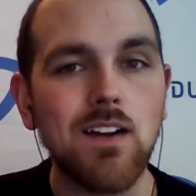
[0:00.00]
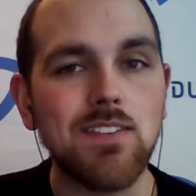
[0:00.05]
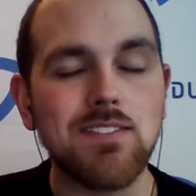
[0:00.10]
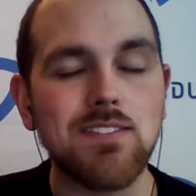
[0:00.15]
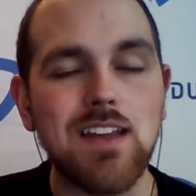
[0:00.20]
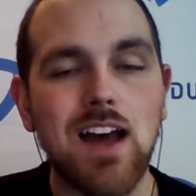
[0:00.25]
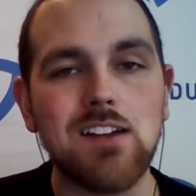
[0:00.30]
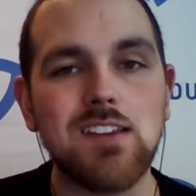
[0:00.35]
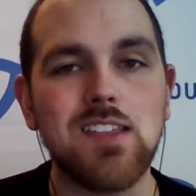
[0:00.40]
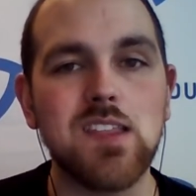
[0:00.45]
It's
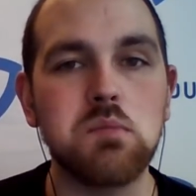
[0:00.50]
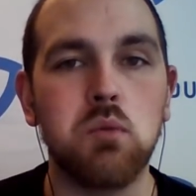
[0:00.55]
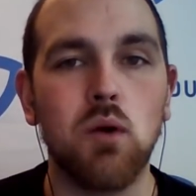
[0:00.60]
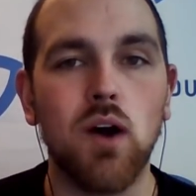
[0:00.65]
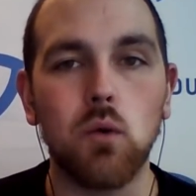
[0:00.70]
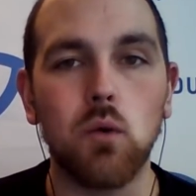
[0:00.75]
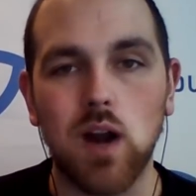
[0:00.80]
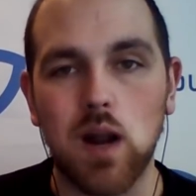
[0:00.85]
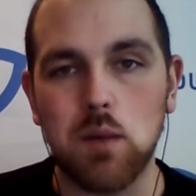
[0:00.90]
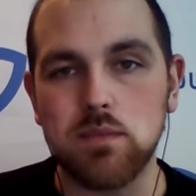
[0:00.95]
not to the
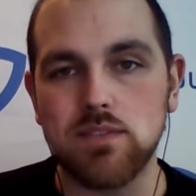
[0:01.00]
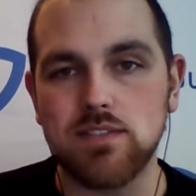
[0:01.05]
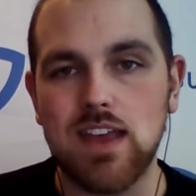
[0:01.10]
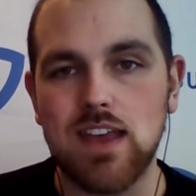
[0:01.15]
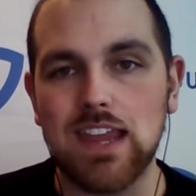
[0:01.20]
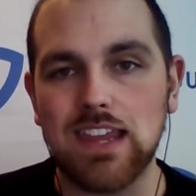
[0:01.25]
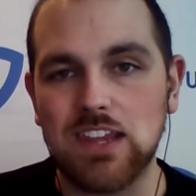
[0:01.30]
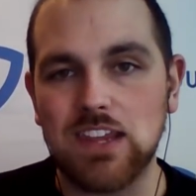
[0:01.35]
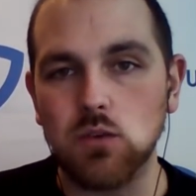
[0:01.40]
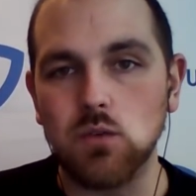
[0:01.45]
point where I'm
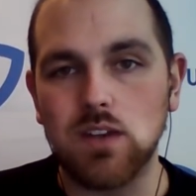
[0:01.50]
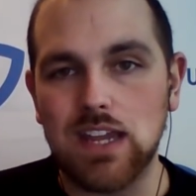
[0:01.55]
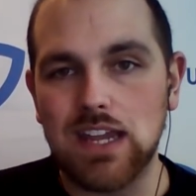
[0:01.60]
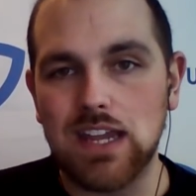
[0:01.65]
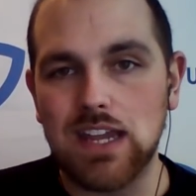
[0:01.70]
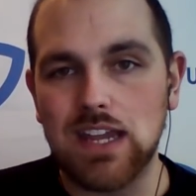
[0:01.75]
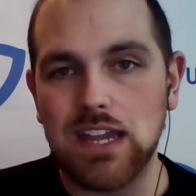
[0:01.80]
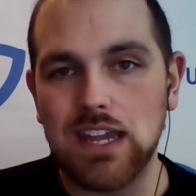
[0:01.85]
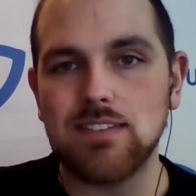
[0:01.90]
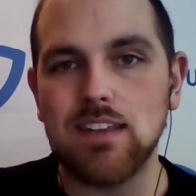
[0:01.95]
saying you
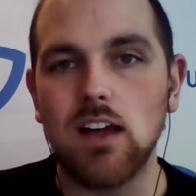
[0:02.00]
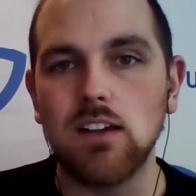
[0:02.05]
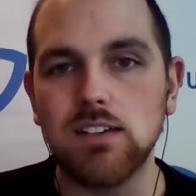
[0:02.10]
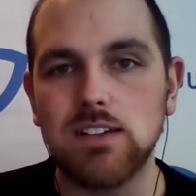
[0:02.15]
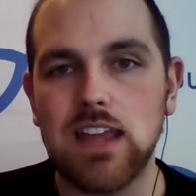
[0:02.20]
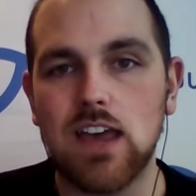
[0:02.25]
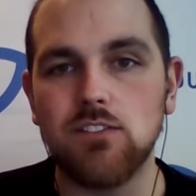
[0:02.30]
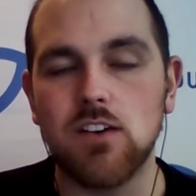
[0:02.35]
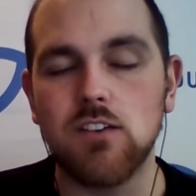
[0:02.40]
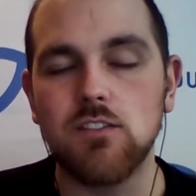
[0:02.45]
need to sell
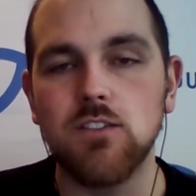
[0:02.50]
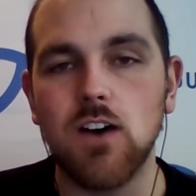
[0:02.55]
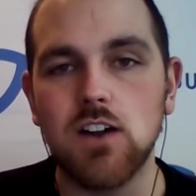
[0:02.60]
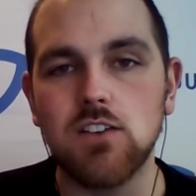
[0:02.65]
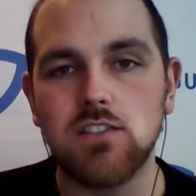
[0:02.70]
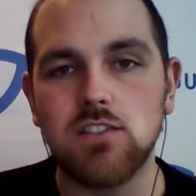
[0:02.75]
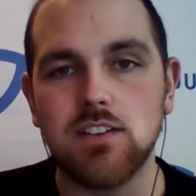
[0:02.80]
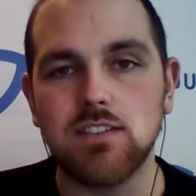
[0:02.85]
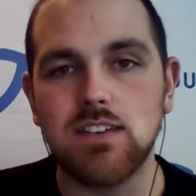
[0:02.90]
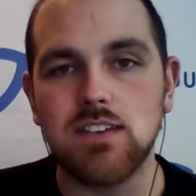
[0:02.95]
Devin
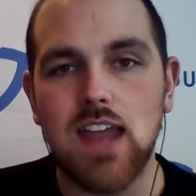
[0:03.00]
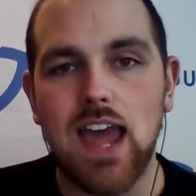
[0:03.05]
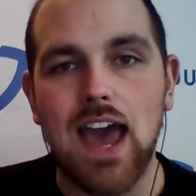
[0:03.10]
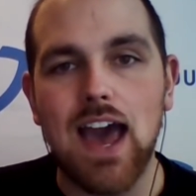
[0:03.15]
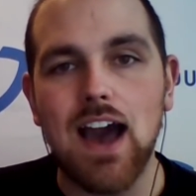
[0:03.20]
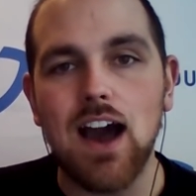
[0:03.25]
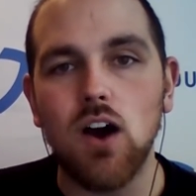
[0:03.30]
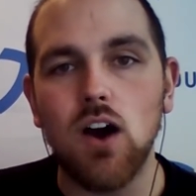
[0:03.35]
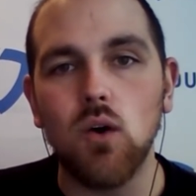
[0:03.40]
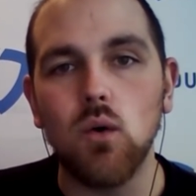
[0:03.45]
Funchess
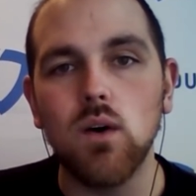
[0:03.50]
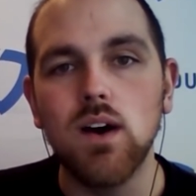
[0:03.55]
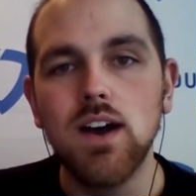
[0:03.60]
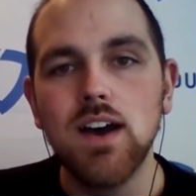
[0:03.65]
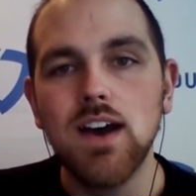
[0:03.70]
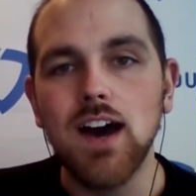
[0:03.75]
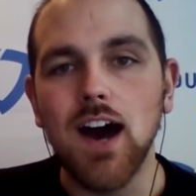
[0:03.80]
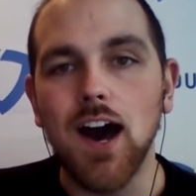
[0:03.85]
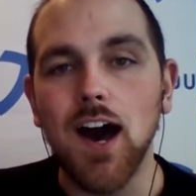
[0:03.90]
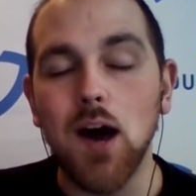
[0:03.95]
now
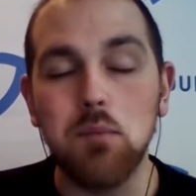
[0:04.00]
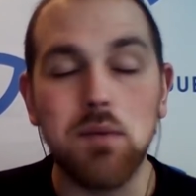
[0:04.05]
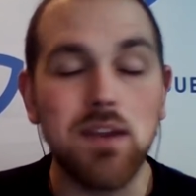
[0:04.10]
uh,